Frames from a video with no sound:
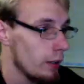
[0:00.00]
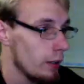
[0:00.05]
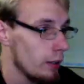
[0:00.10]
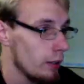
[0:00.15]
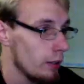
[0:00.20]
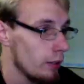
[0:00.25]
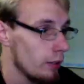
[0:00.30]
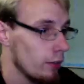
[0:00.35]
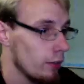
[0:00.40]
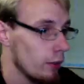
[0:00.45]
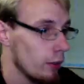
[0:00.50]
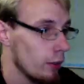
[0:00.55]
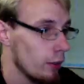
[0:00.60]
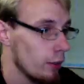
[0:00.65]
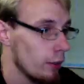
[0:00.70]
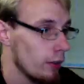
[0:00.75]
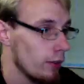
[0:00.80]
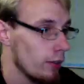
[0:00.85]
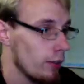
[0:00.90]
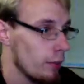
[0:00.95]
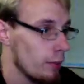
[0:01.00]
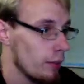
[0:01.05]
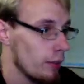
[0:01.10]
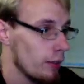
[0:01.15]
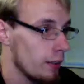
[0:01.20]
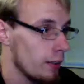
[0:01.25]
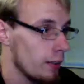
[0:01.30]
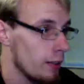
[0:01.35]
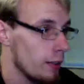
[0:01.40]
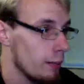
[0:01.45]
So that's something to
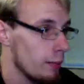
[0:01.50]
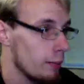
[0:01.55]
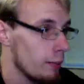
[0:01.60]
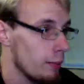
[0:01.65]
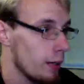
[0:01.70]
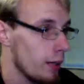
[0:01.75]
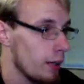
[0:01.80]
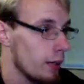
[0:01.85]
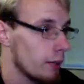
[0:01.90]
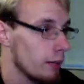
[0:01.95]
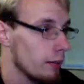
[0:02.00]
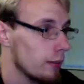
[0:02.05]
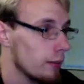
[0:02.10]
keep in mind.